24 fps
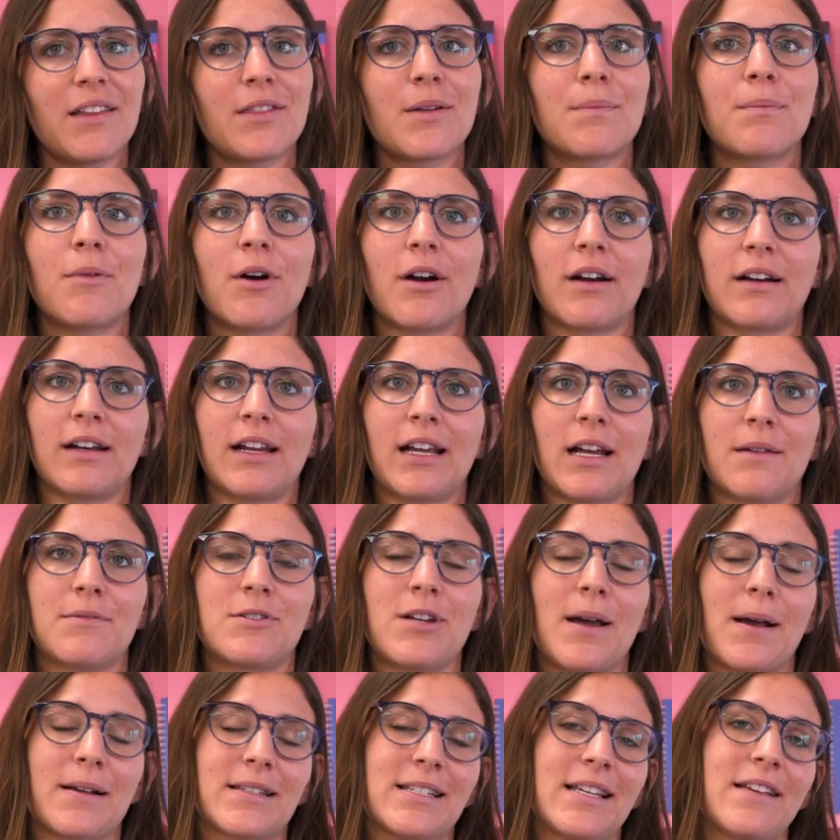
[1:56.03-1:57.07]
the marketing
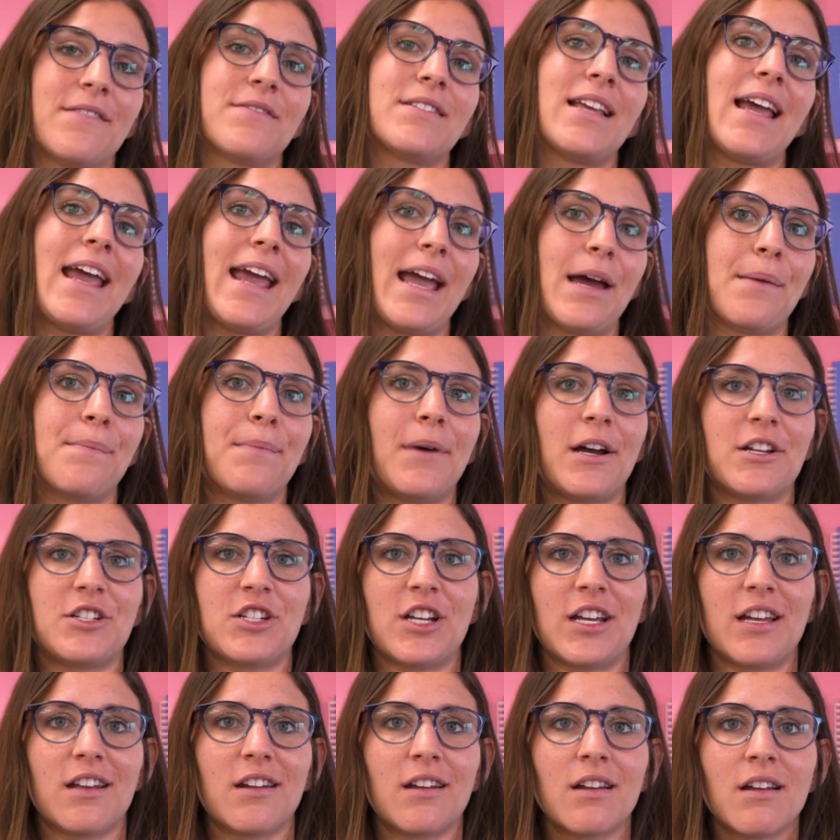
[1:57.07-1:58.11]
objectives and
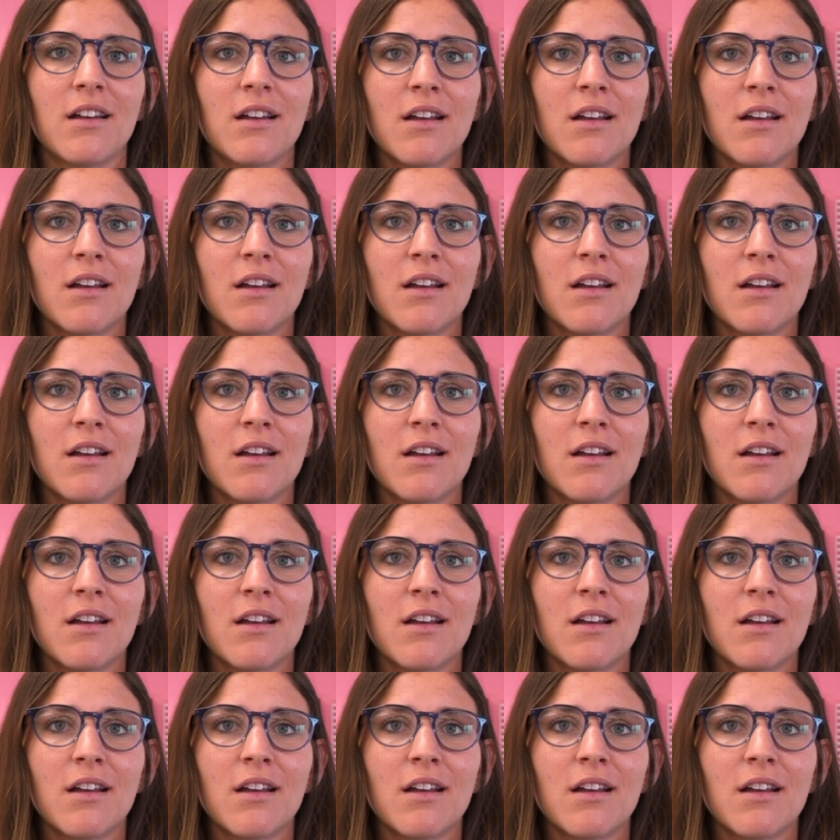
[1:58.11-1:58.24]
budget.